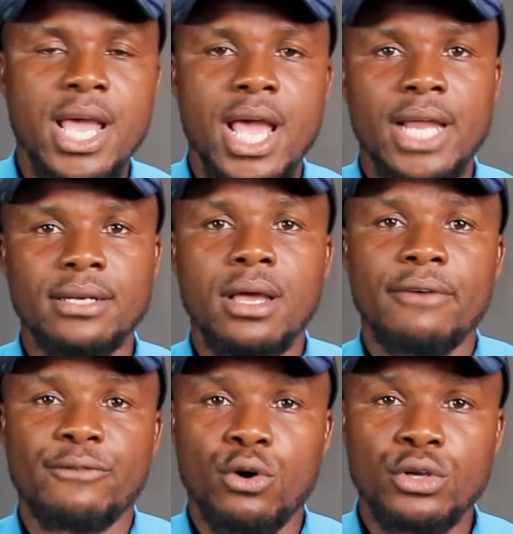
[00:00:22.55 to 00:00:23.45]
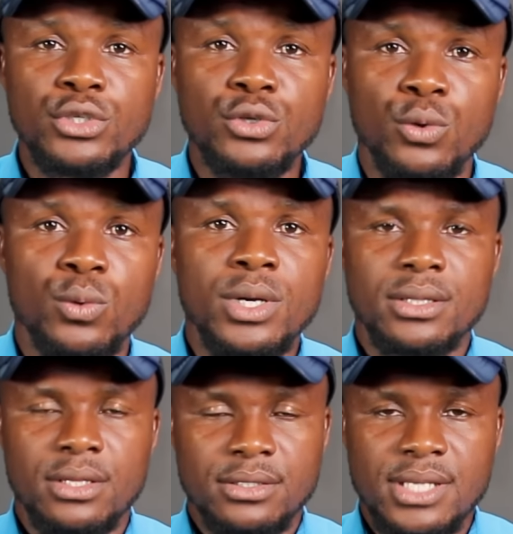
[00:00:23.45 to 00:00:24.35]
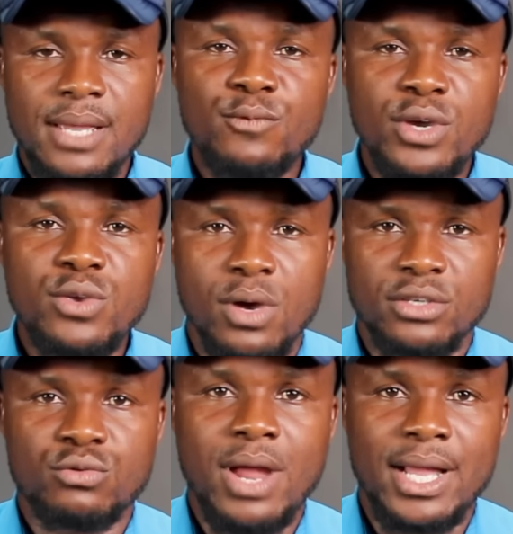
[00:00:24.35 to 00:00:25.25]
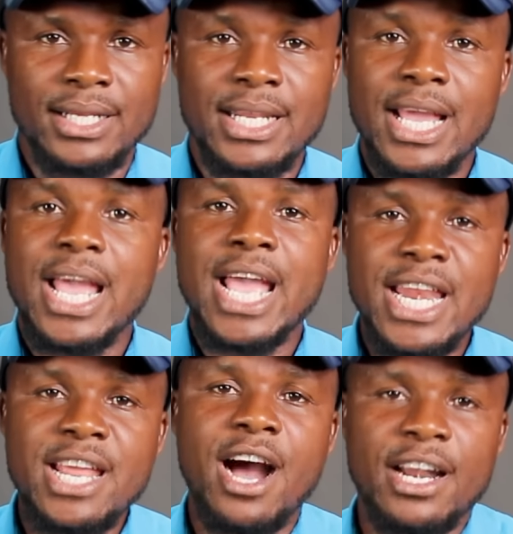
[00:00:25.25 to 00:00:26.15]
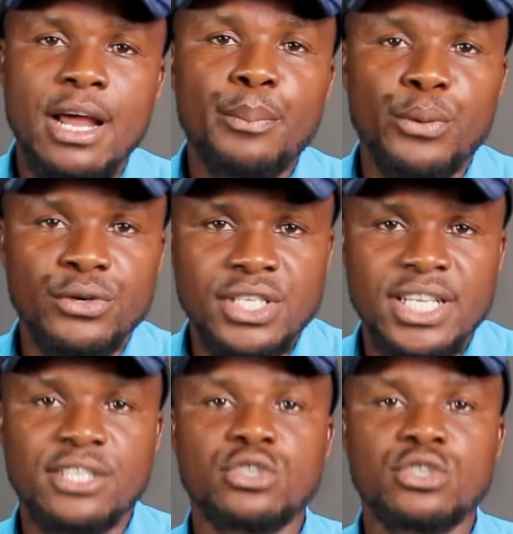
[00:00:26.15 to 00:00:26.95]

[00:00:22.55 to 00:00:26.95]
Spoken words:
And for all you know, the same way you are struggling, any other person is